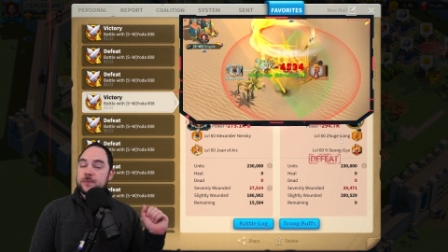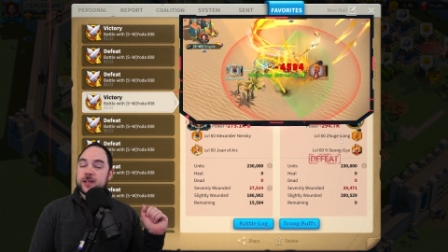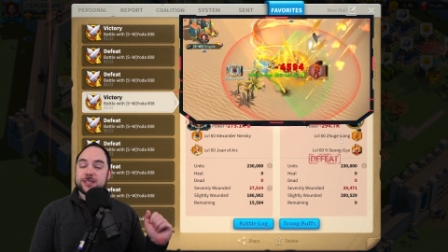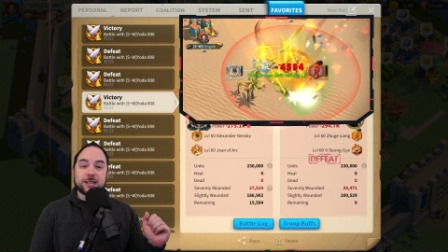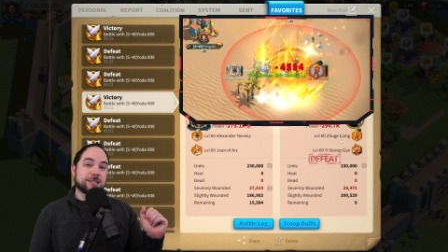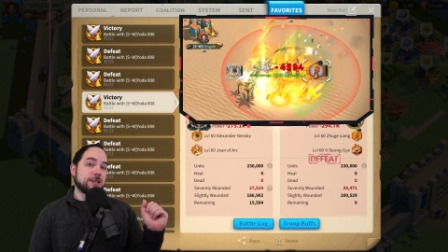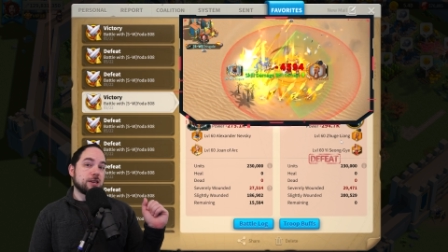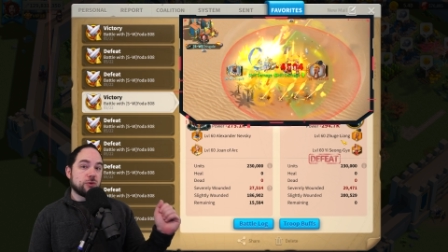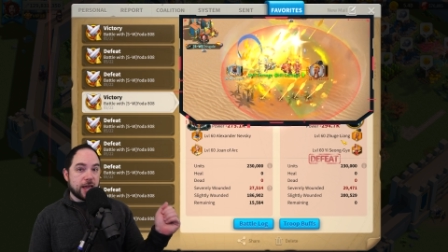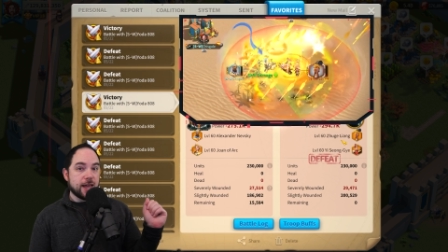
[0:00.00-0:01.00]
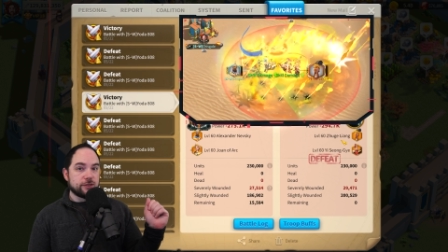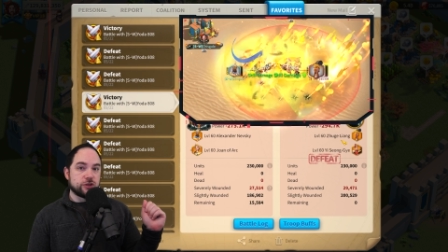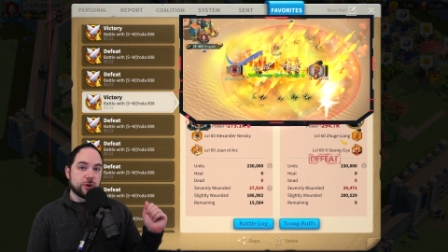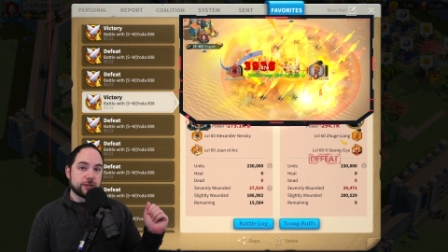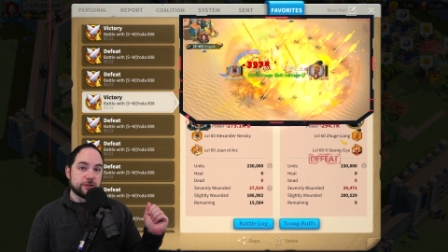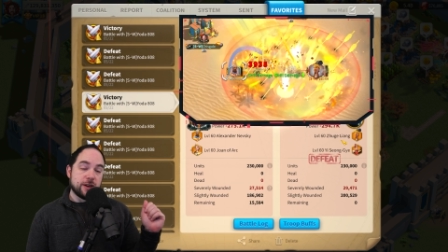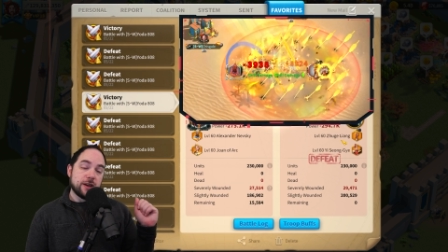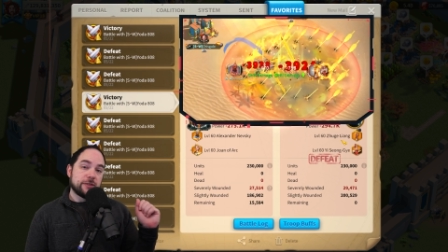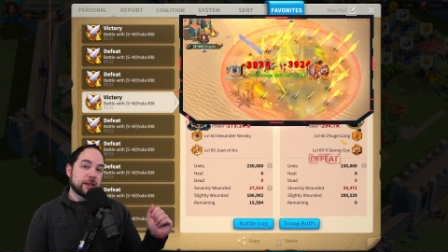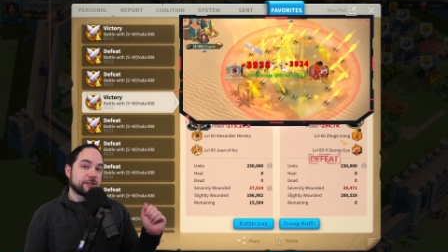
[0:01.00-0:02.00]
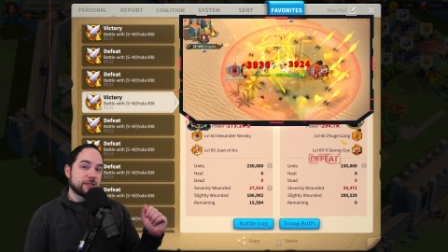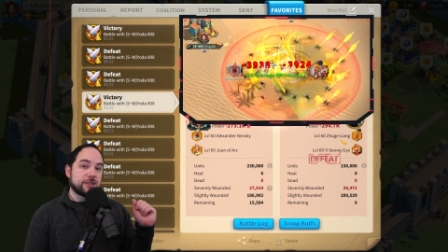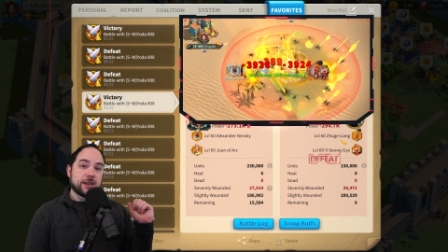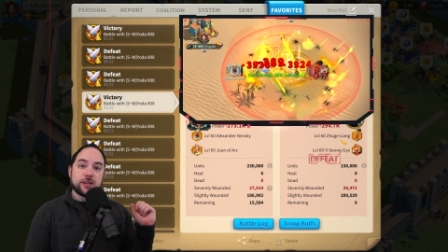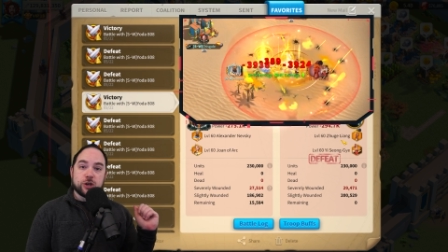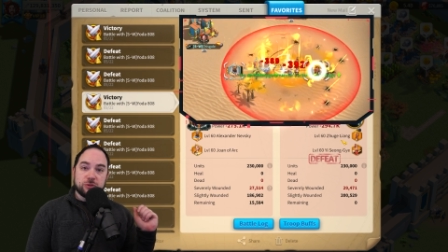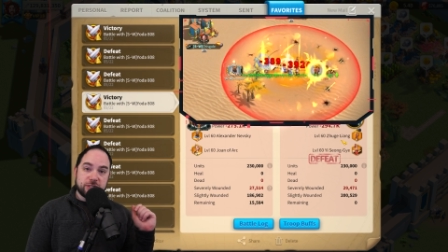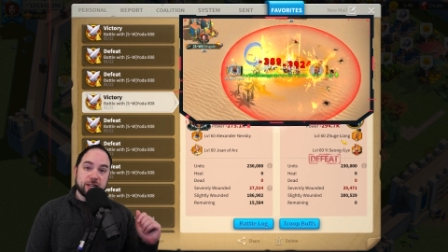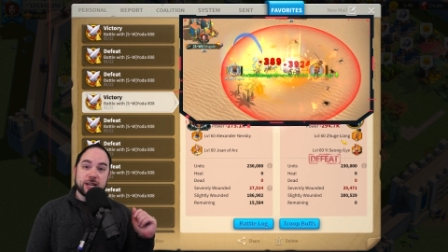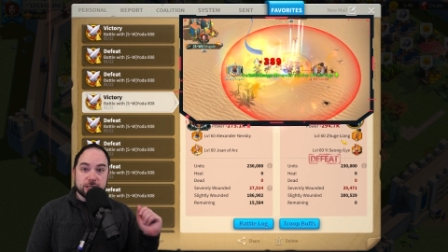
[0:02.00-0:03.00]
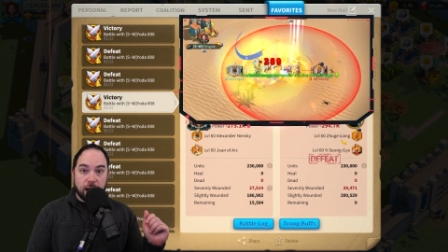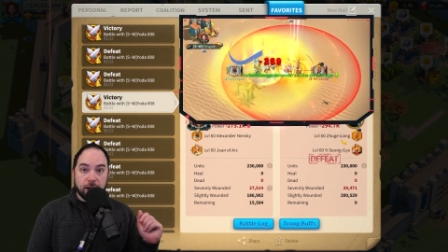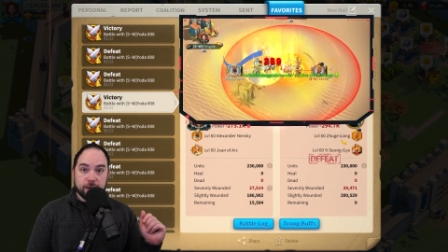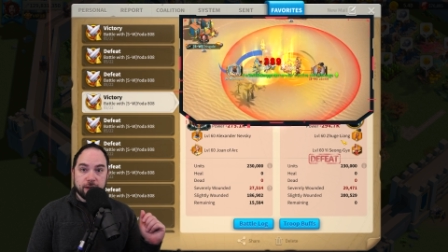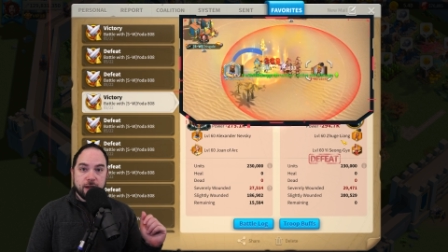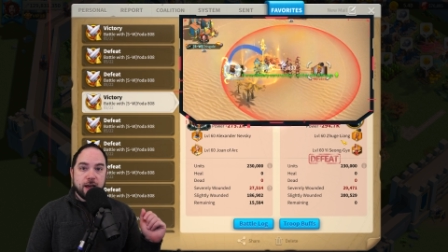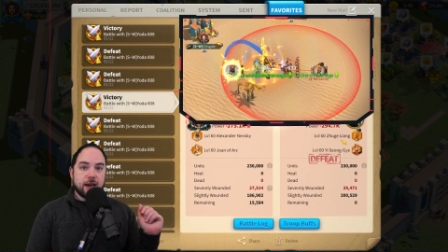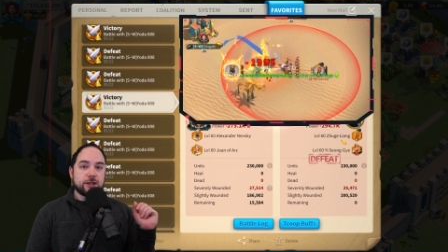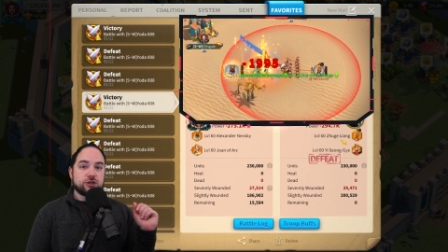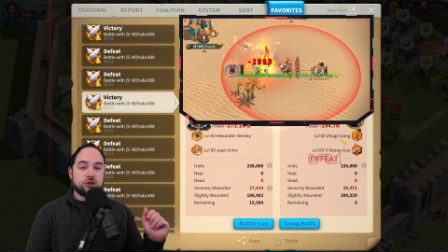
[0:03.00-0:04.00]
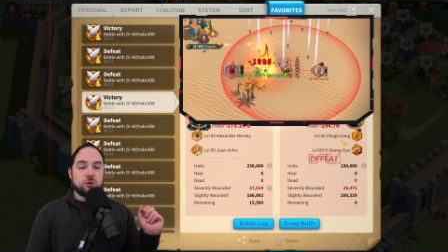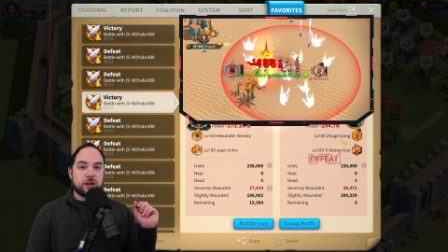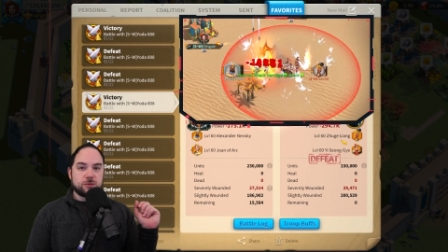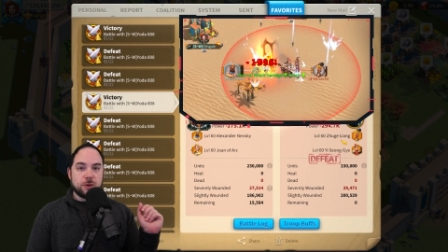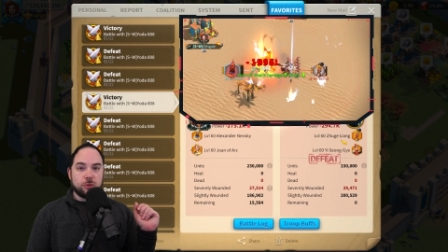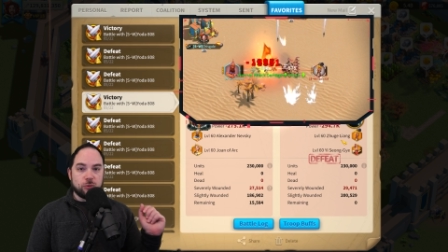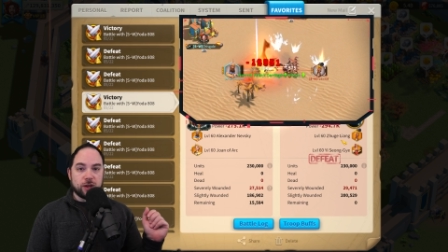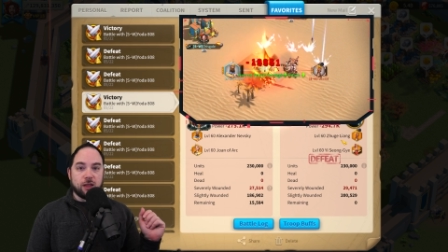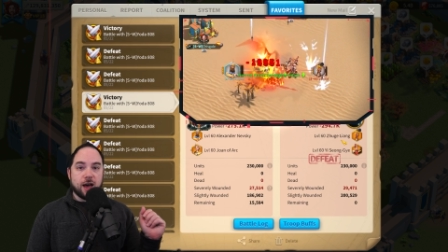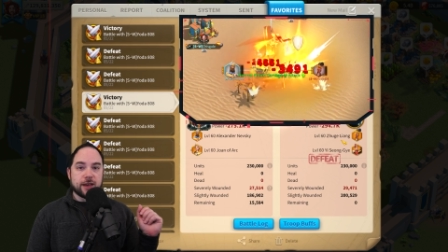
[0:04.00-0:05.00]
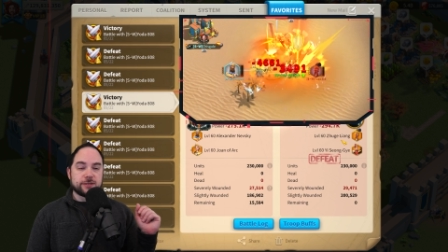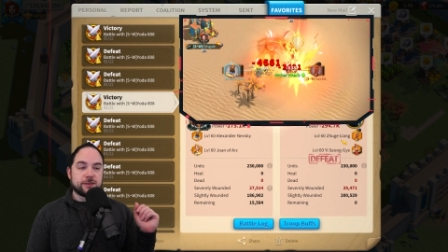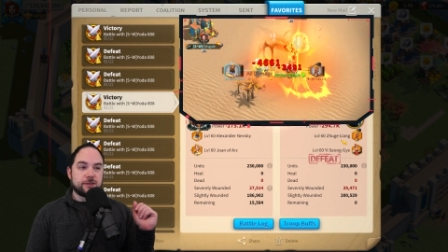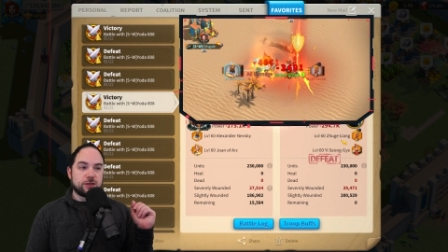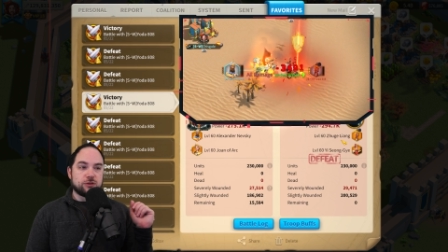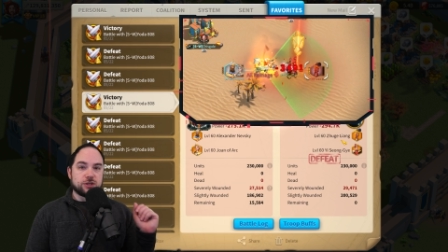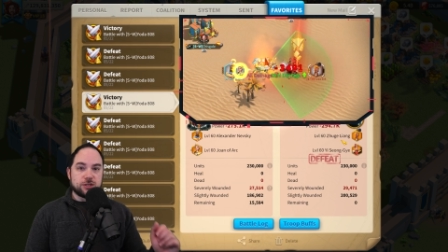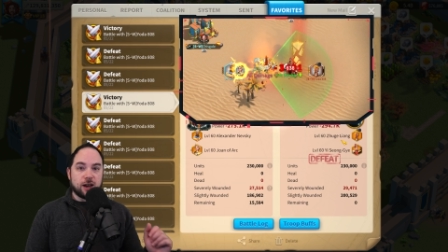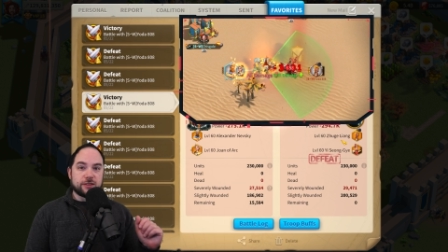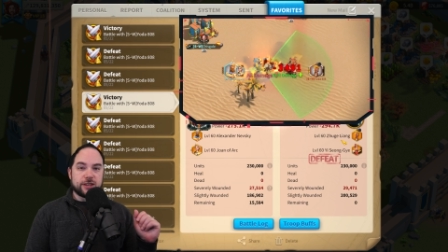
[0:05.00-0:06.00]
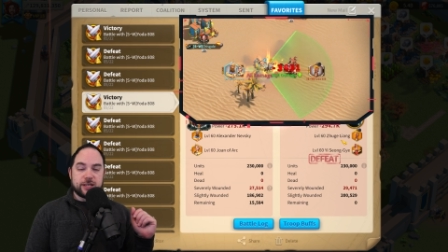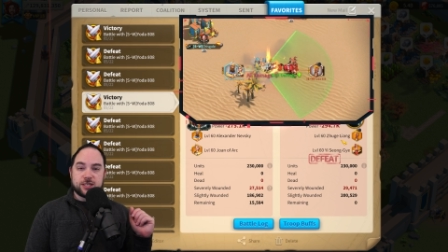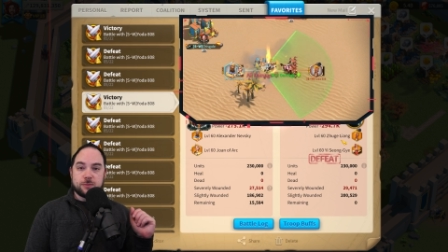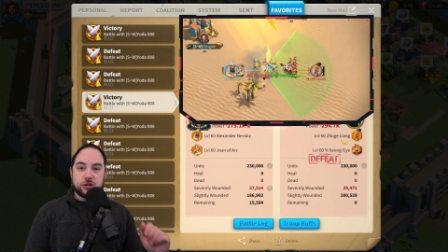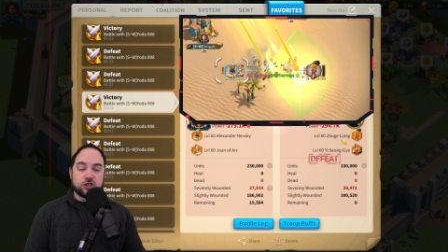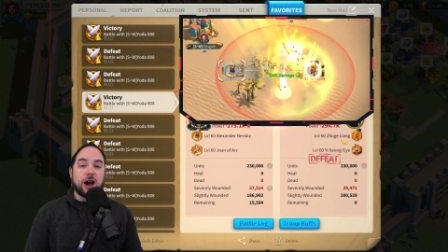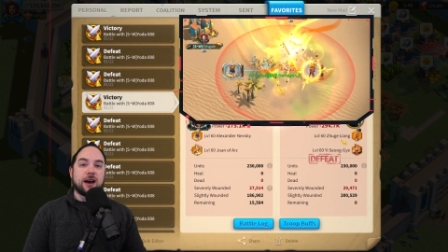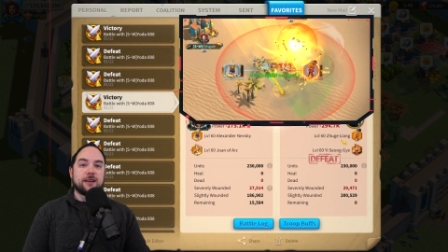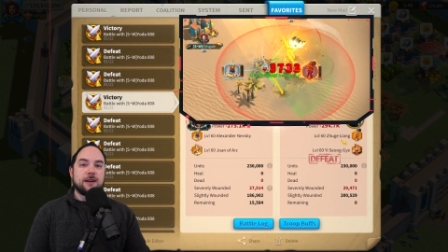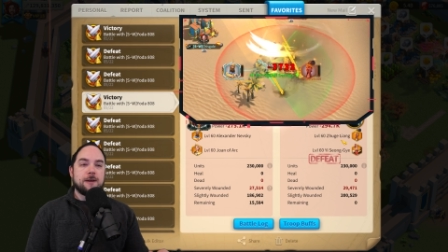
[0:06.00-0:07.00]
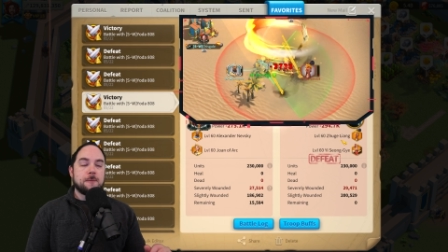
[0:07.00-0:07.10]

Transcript: That's not to say you can't do it. That's to say that you're a sitting duck and as soon as people realize that there's a duck that needs to be shot,